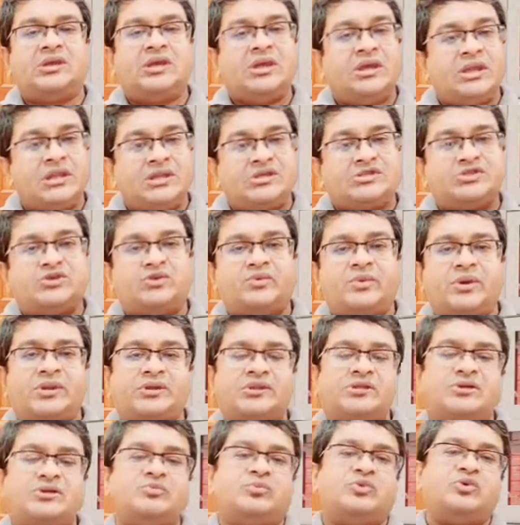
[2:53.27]
English
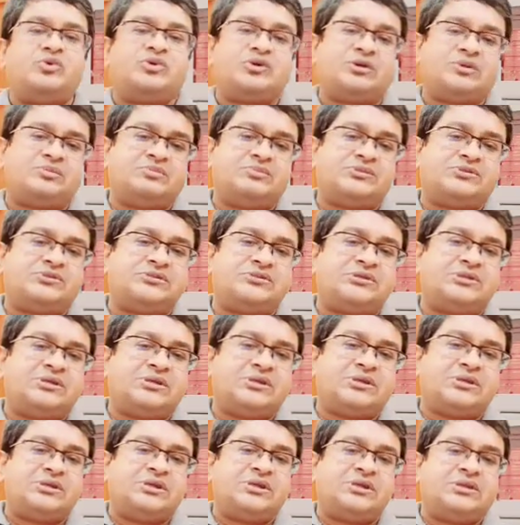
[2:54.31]
romantic poems
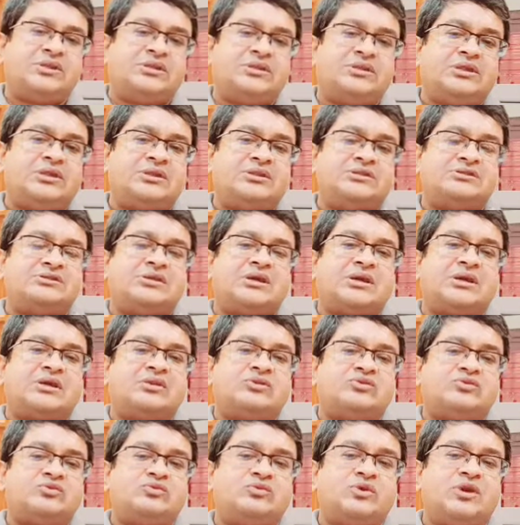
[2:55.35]
the
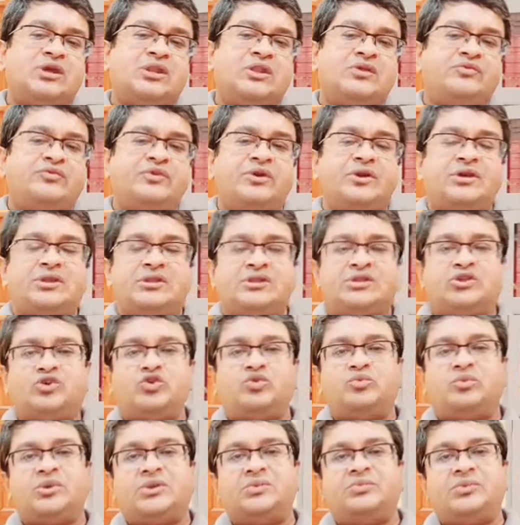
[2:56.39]
desire to elevate
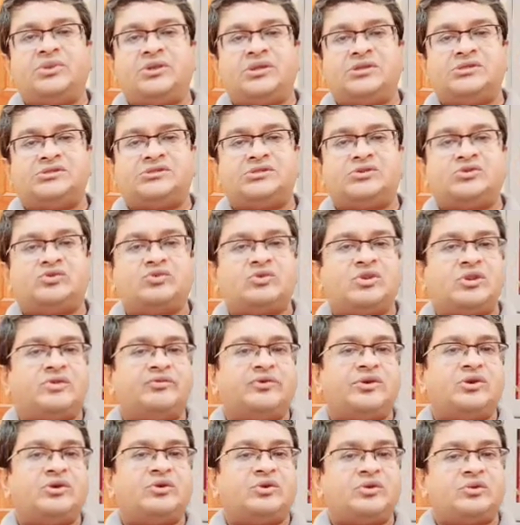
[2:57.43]
human beings into
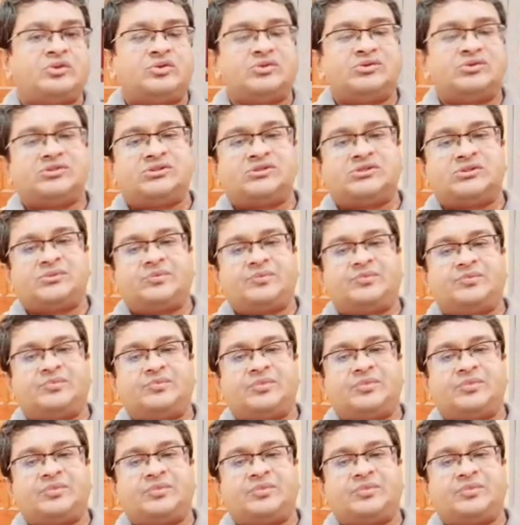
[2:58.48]
living gods.